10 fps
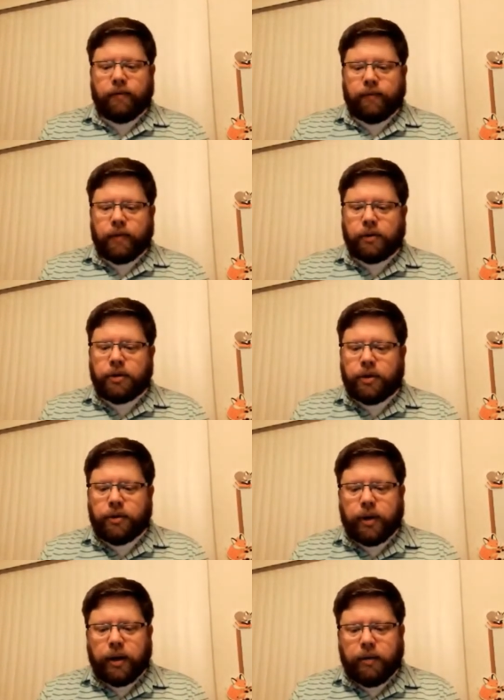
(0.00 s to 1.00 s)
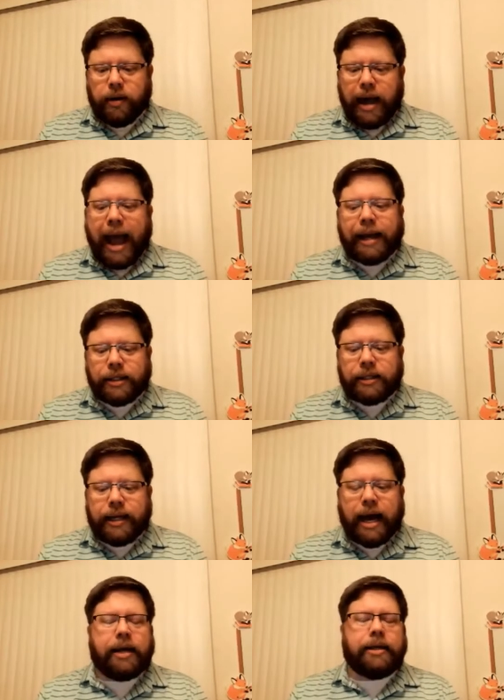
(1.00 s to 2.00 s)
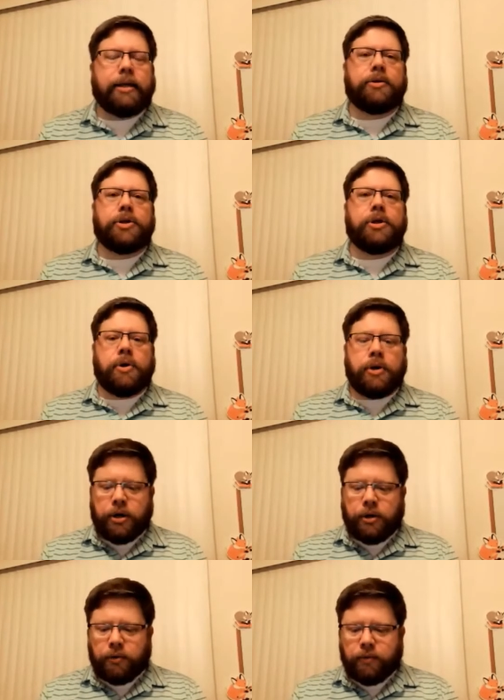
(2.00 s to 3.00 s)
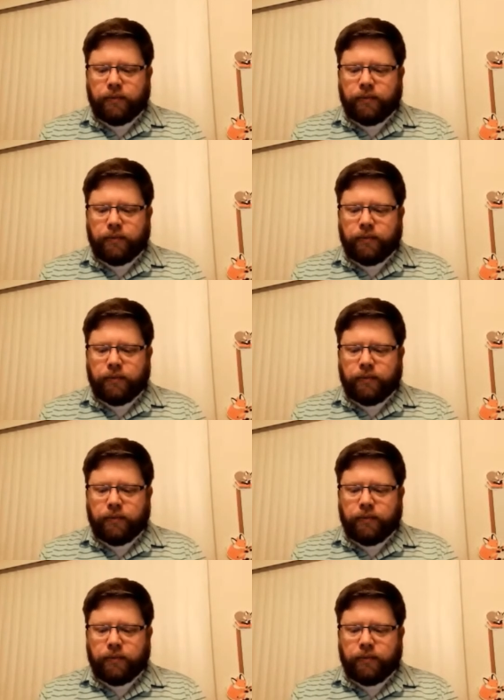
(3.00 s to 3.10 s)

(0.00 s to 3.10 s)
Those are the three actions God tells Jonah to do.